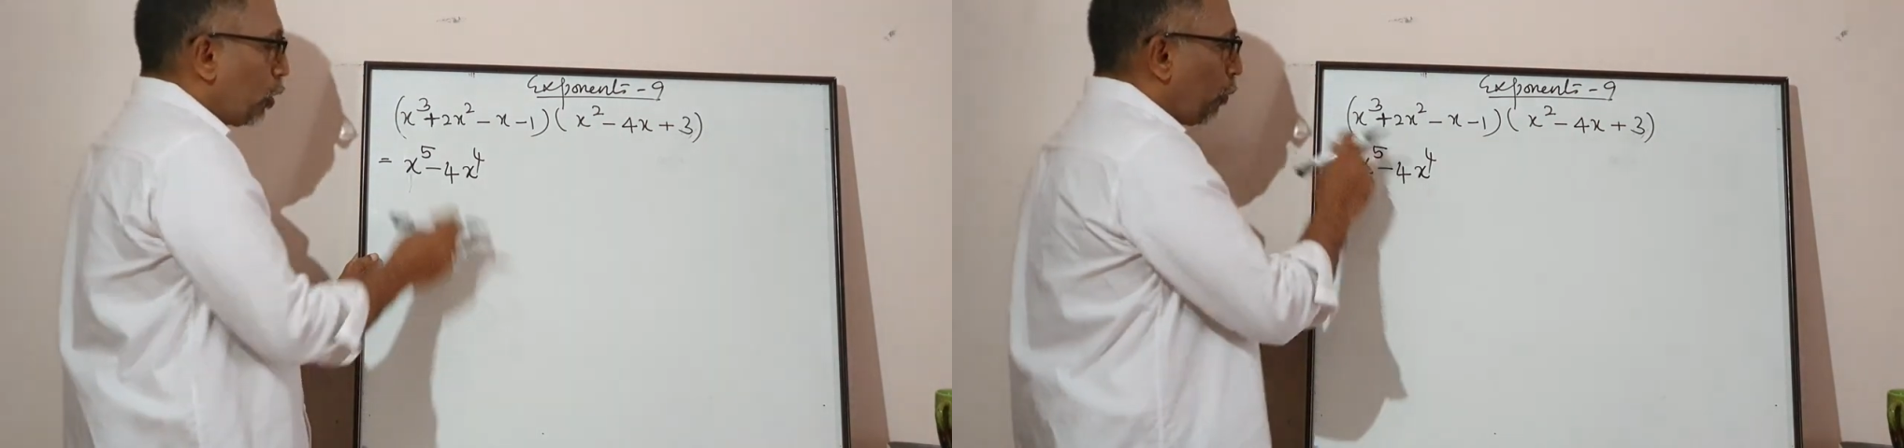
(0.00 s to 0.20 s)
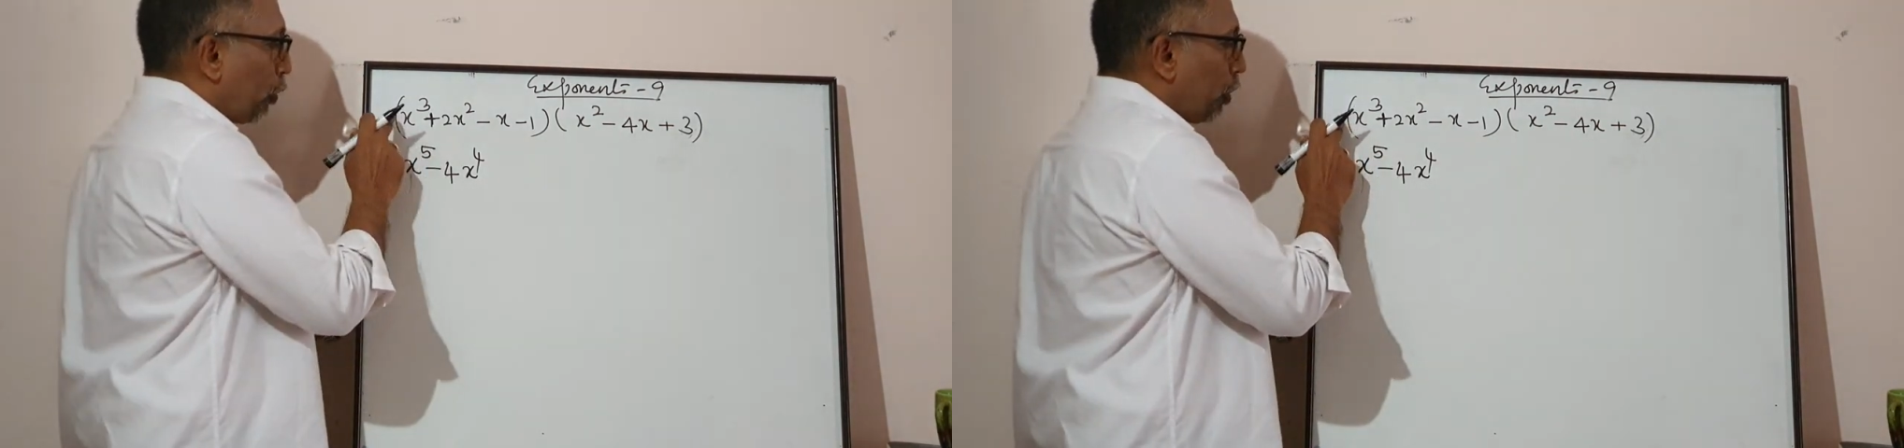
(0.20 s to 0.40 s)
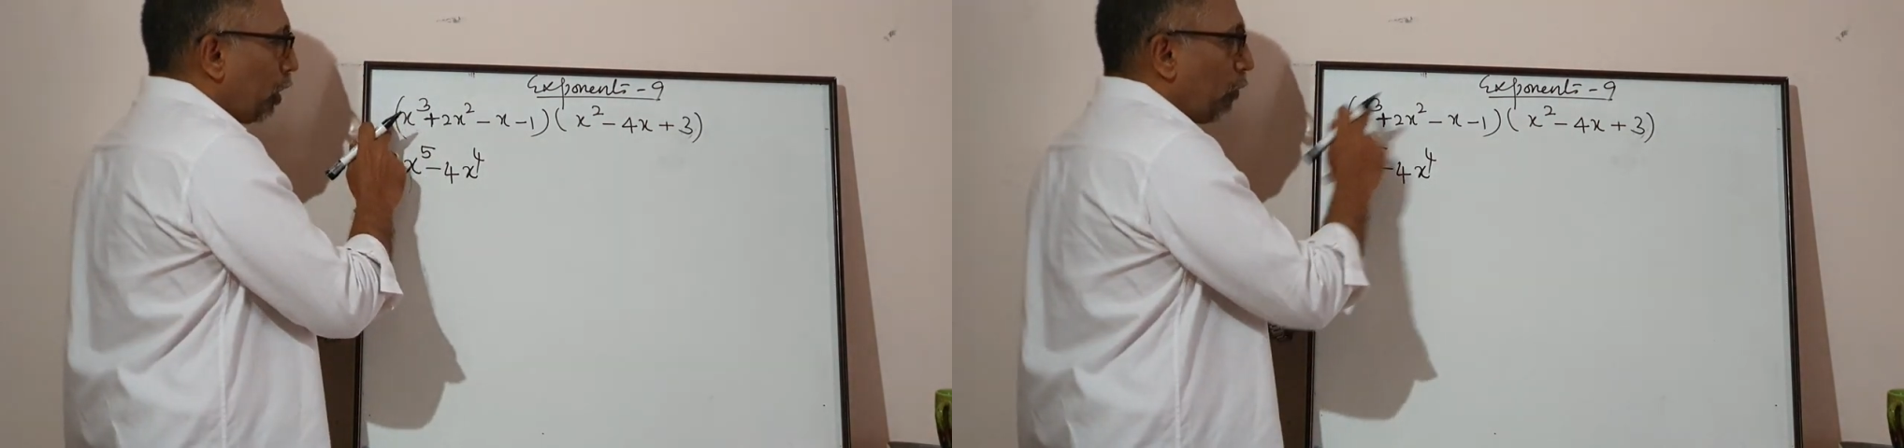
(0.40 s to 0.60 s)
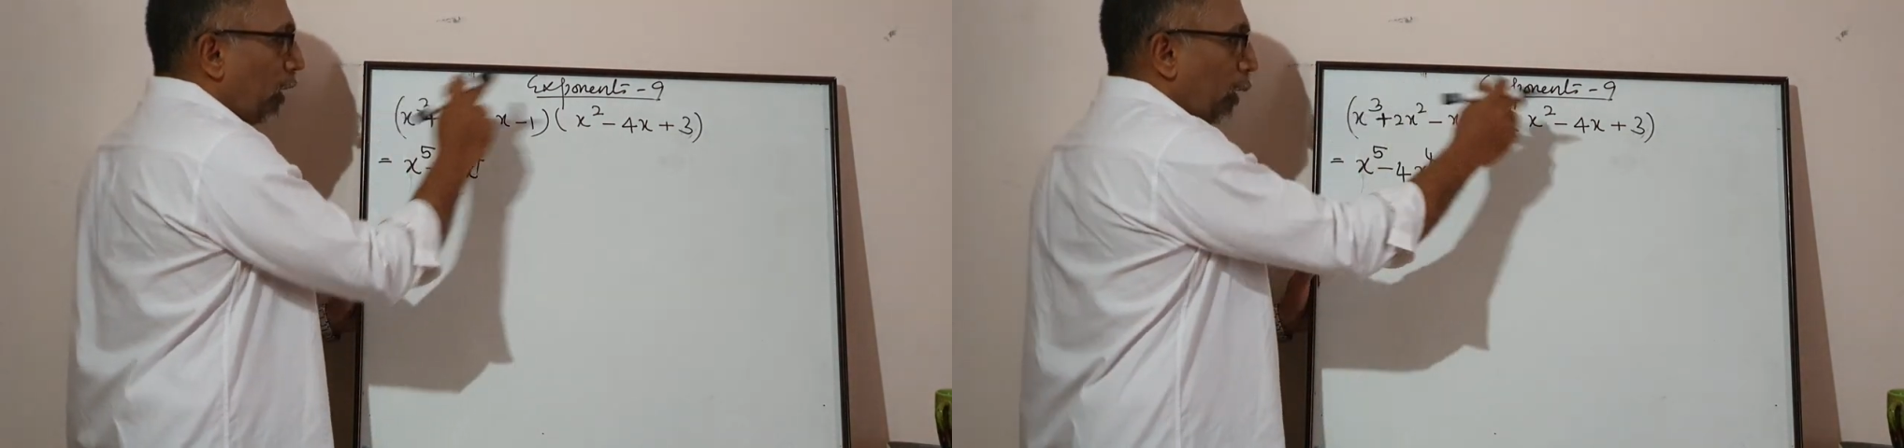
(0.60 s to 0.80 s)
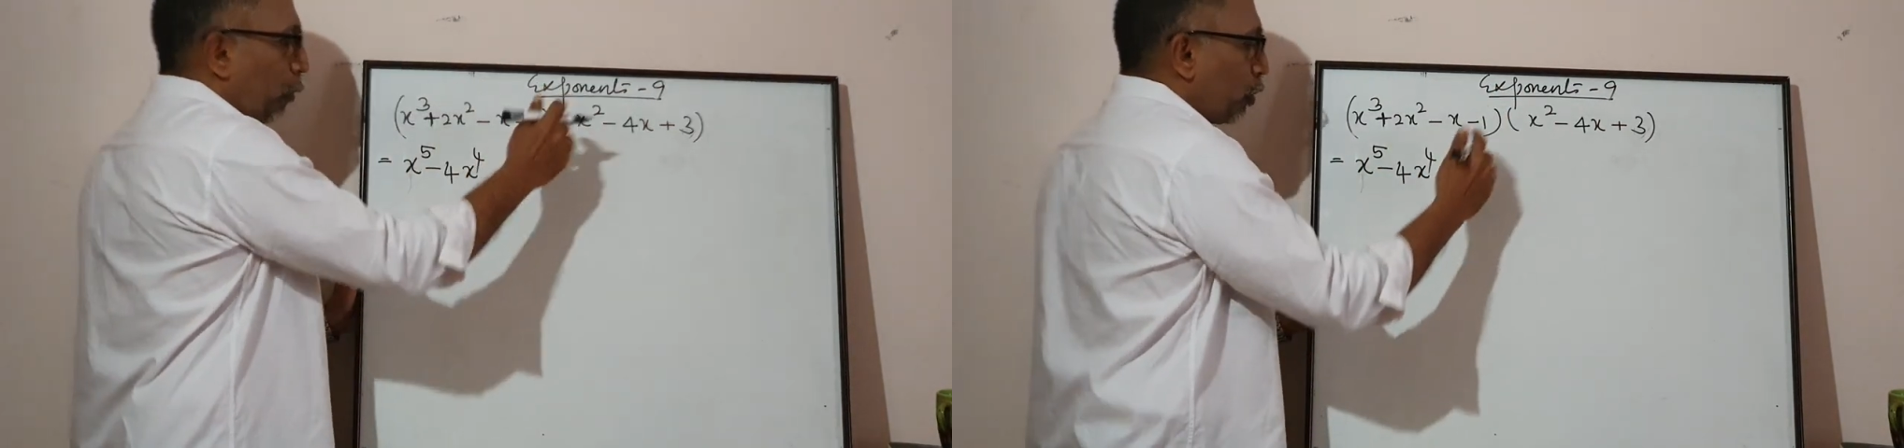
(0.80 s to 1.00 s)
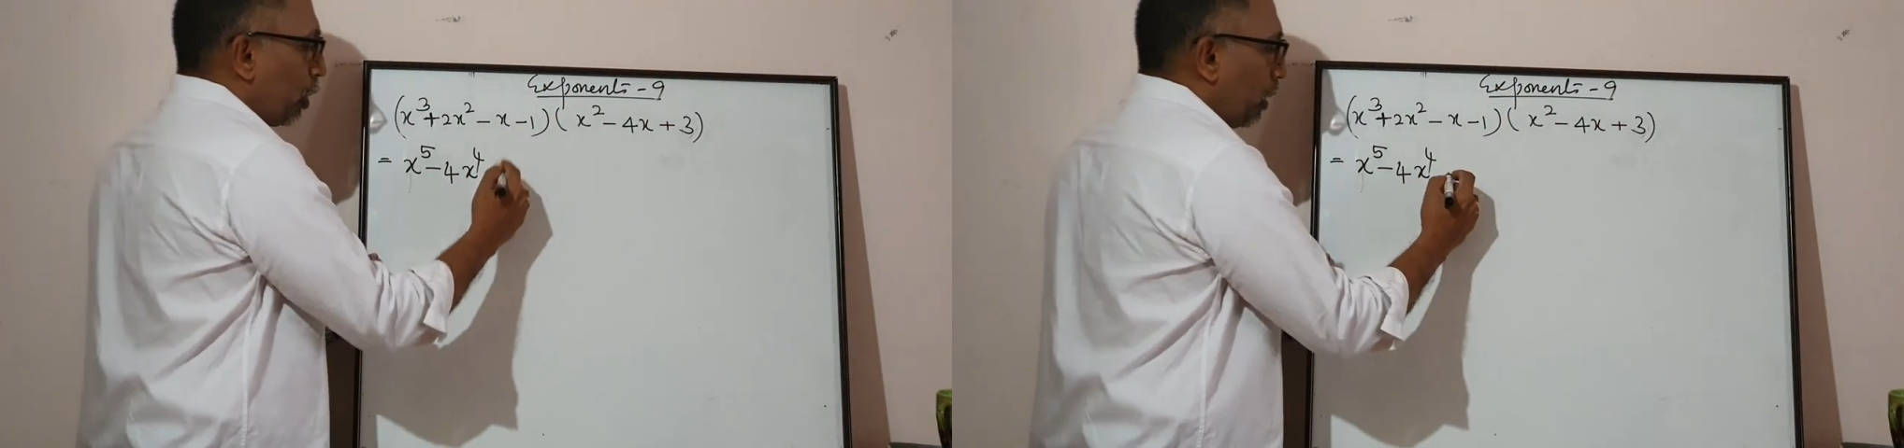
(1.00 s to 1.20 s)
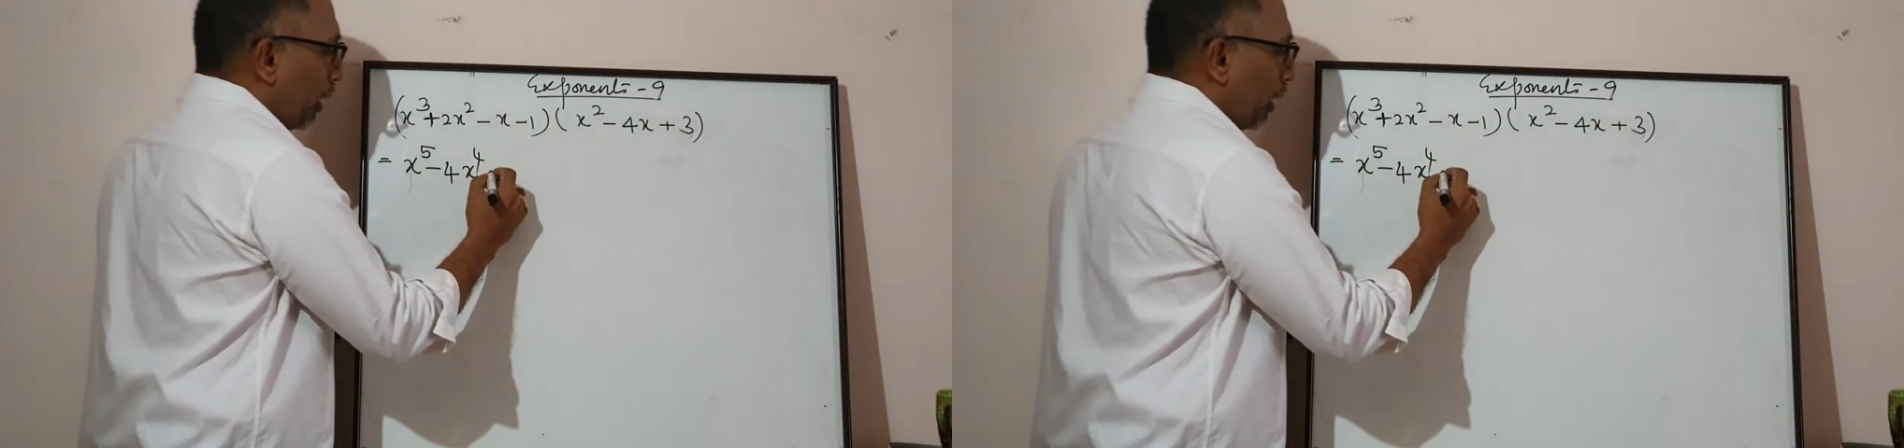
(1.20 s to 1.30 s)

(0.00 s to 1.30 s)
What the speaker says: So positive 1 and positive